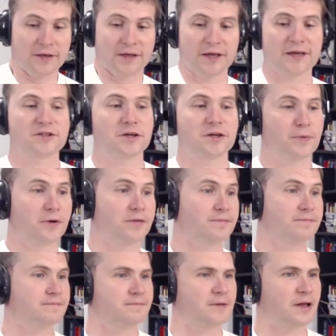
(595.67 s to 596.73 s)
catching up
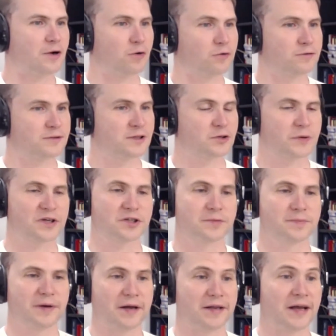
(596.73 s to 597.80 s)
on that whole situation.
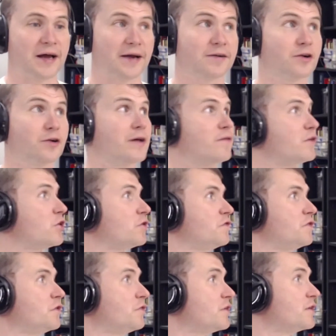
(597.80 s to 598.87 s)
But yeah, I don't have a good
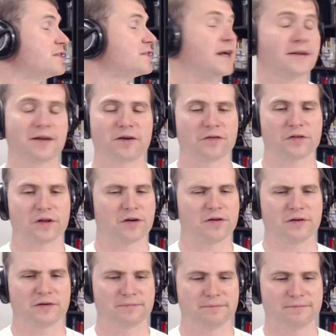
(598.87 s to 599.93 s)
feel for the setting or
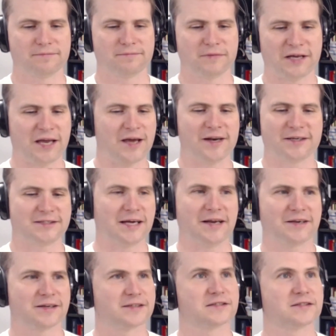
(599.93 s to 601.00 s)
the mechanics
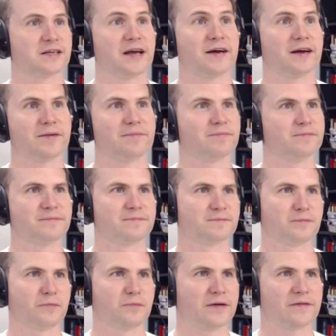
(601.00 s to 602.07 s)
yet because yeah, I'm
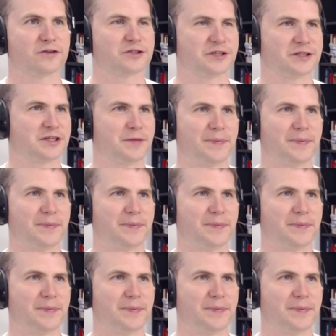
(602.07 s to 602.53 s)
whatever 60